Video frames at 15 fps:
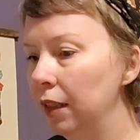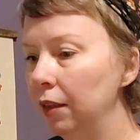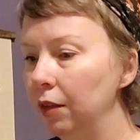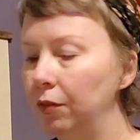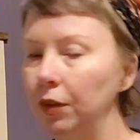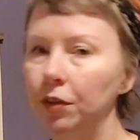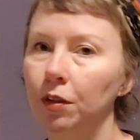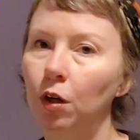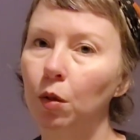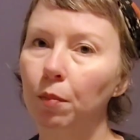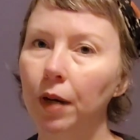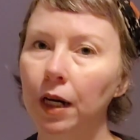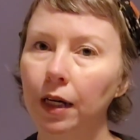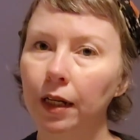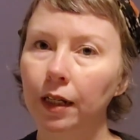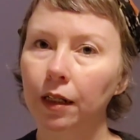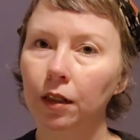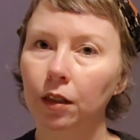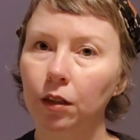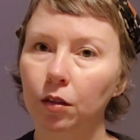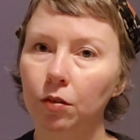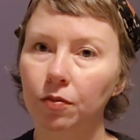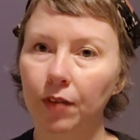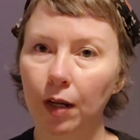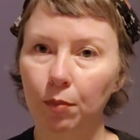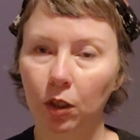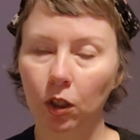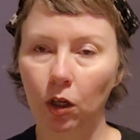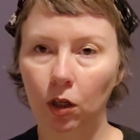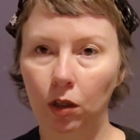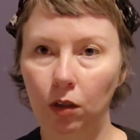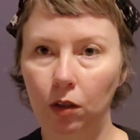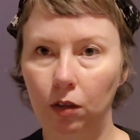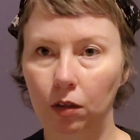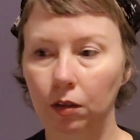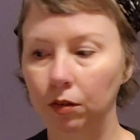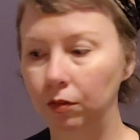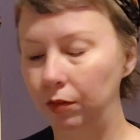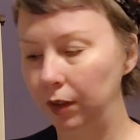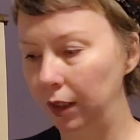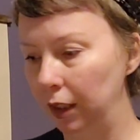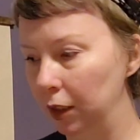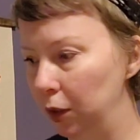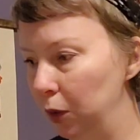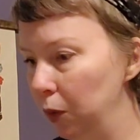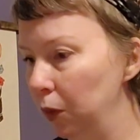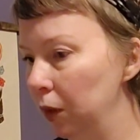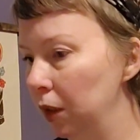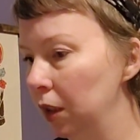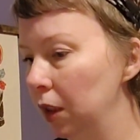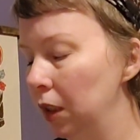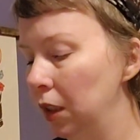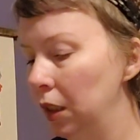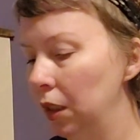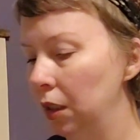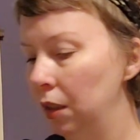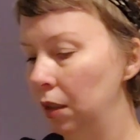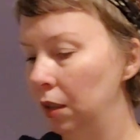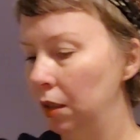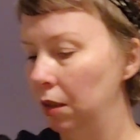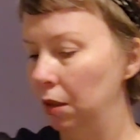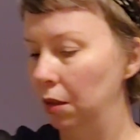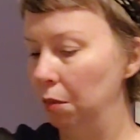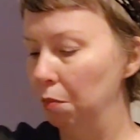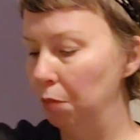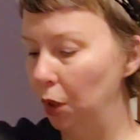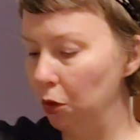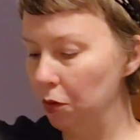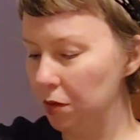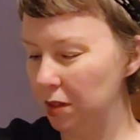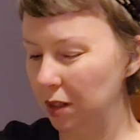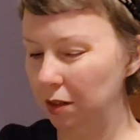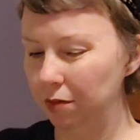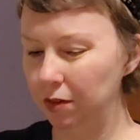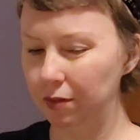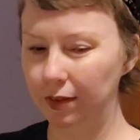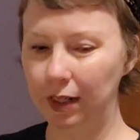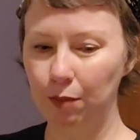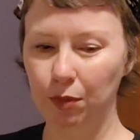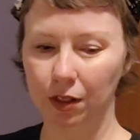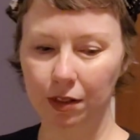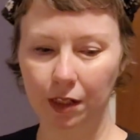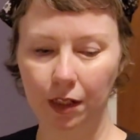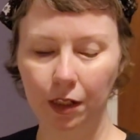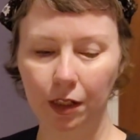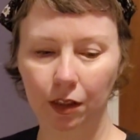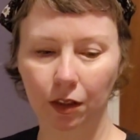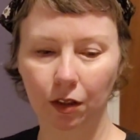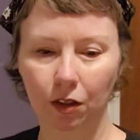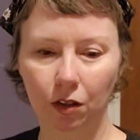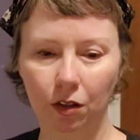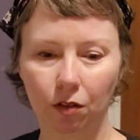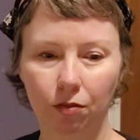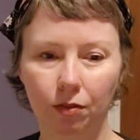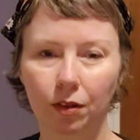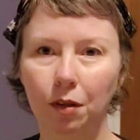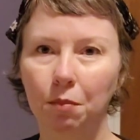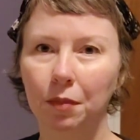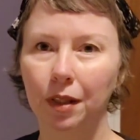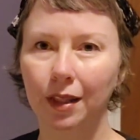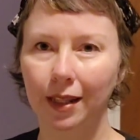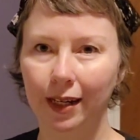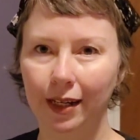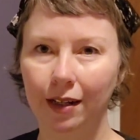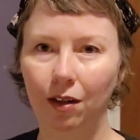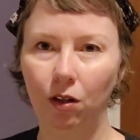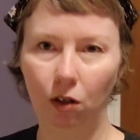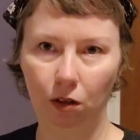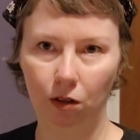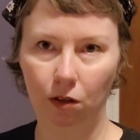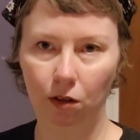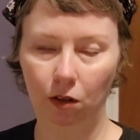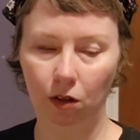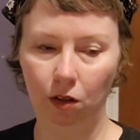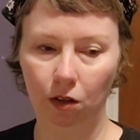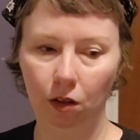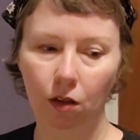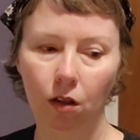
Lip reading: If you saw my fabric haul video, most of the fabrics here are from that haul,